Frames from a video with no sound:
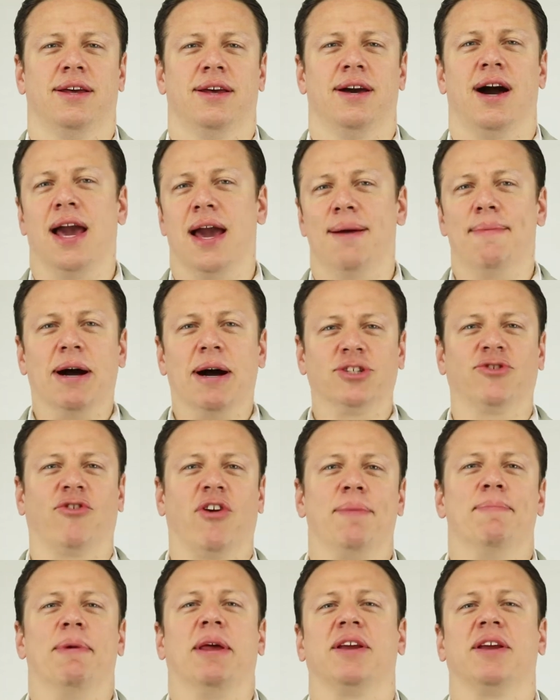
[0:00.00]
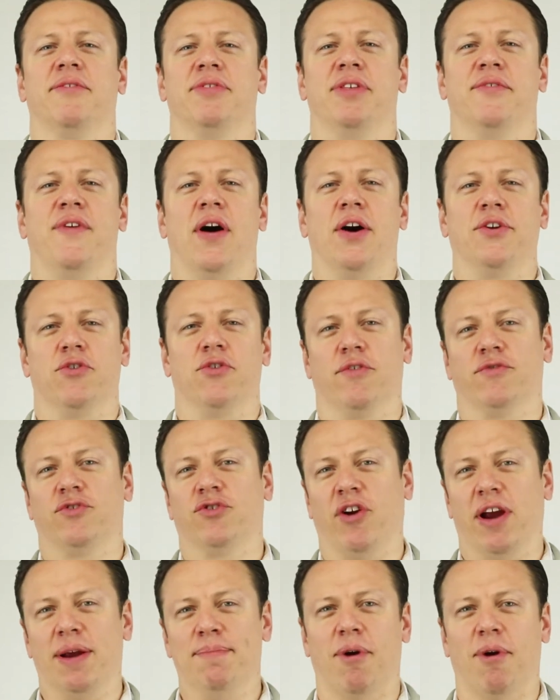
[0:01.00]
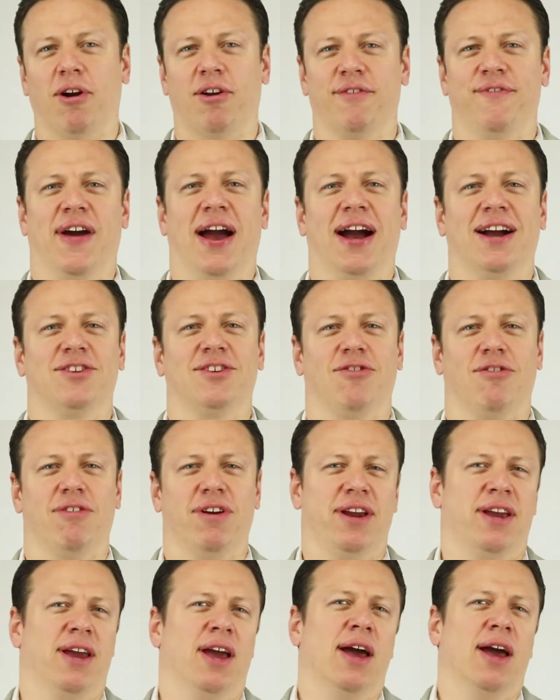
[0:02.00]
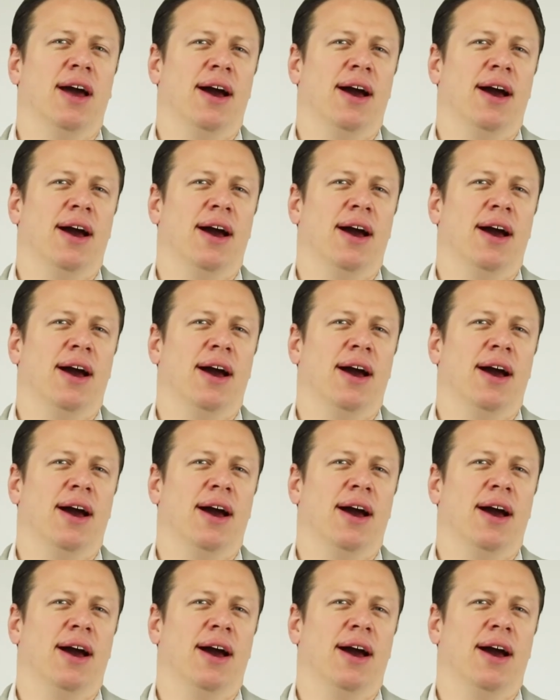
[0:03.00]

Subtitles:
Hi, I'm Andre Minkov, the founder of Trademark Factory.